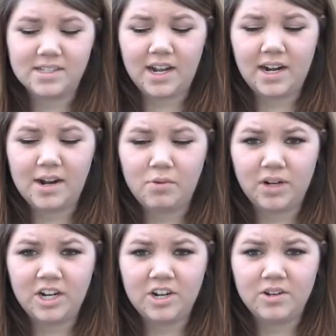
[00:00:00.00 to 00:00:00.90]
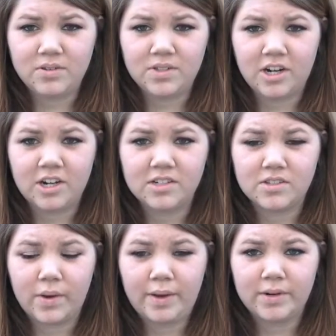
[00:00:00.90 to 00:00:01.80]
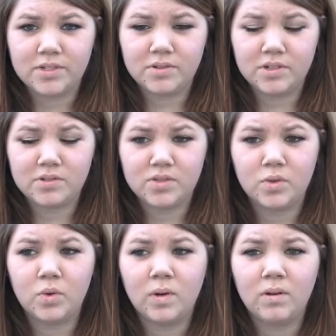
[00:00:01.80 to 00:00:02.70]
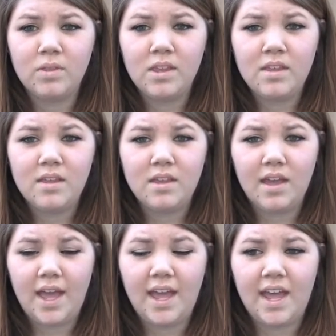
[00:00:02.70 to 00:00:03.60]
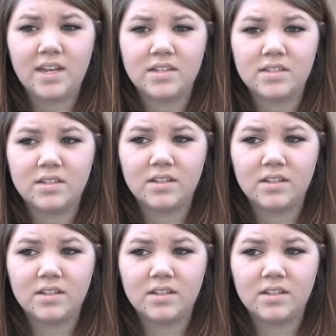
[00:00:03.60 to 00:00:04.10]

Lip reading: decided I wanted a new start, so I went to a new school, and